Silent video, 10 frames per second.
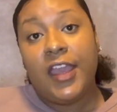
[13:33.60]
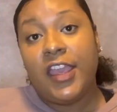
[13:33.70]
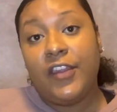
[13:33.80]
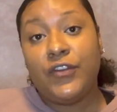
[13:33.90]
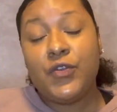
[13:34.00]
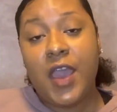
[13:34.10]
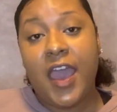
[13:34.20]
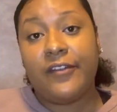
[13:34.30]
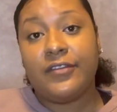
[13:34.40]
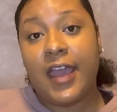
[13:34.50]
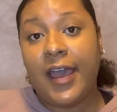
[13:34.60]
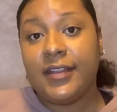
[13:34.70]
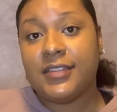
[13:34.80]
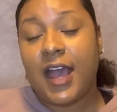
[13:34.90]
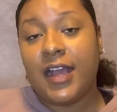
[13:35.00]
If you have not
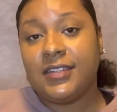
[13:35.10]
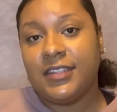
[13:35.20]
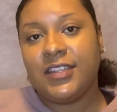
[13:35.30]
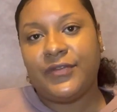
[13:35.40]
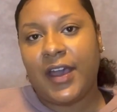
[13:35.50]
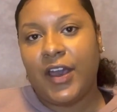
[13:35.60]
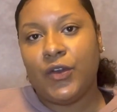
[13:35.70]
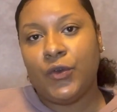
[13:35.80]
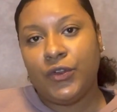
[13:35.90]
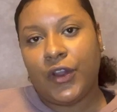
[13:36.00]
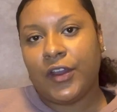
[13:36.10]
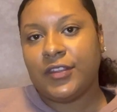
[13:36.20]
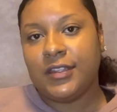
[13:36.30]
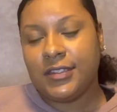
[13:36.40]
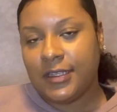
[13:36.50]
identified who your
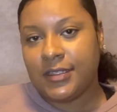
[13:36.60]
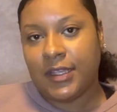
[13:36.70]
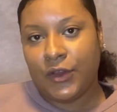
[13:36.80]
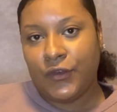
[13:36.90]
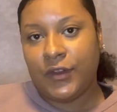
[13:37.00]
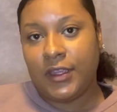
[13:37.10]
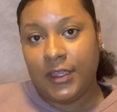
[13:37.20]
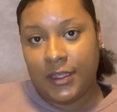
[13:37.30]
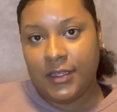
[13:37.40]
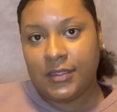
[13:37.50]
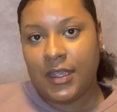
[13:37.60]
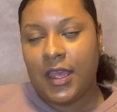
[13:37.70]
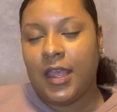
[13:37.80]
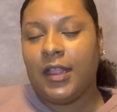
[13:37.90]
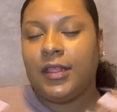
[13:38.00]
authentic self is,
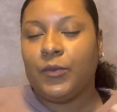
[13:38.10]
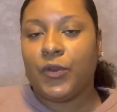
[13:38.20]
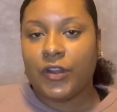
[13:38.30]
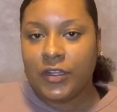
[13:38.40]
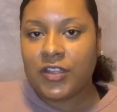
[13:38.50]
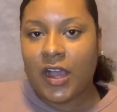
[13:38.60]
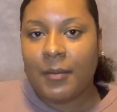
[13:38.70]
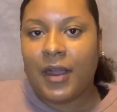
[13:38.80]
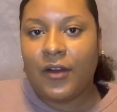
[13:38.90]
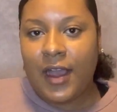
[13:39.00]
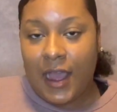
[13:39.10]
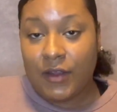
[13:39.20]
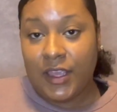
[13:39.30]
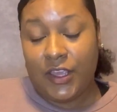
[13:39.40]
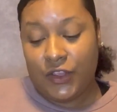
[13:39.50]
we're going to talk about how
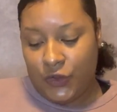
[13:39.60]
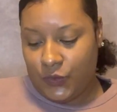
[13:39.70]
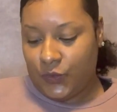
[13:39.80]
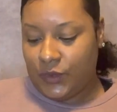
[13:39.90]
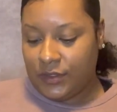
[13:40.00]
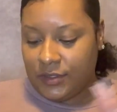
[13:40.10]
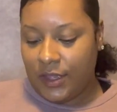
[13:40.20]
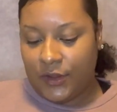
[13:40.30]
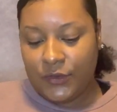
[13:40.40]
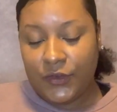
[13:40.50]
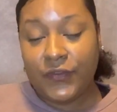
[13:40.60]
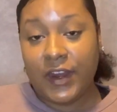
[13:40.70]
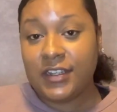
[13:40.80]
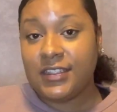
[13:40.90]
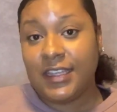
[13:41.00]
can you. So the
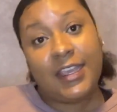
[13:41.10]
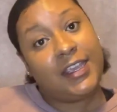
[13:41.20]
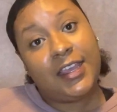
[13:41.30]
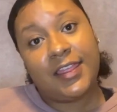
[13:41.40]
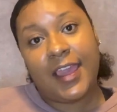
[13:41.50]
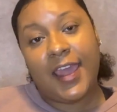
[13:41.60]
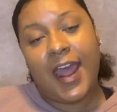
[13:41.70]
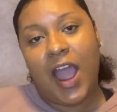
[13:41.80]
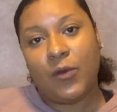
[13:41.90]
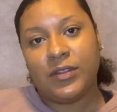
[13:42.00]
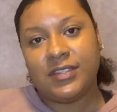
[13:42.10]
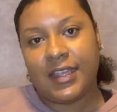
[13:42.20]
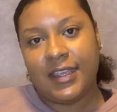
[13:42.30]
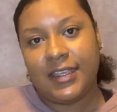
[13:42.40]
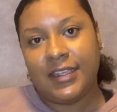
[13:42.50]
first thing that I would
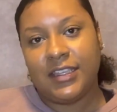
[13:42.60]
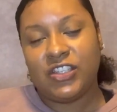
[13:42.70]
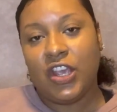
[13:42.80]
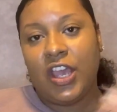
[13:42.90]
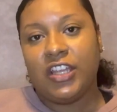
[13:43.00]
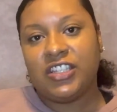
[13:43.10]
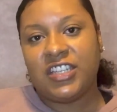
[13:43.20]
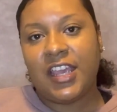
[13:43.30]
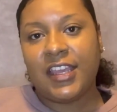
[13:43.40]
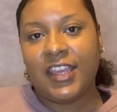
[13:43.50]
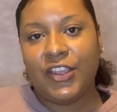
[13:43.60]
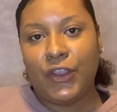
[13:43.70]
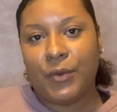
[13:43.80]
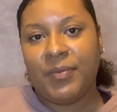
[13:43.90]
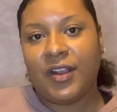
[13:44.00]
say is checking
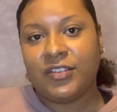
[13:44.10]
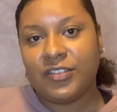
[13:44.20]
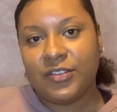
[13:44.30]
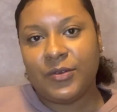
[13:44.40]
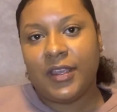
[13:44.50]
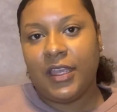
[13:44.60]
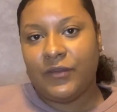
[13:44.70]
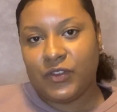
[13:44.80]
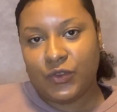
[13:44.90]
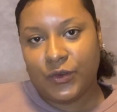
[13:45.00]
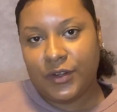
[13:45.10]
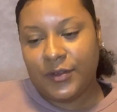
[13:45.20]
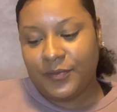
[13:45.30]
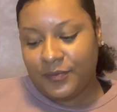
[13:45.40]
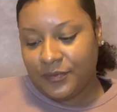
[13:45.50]
your personal inventory.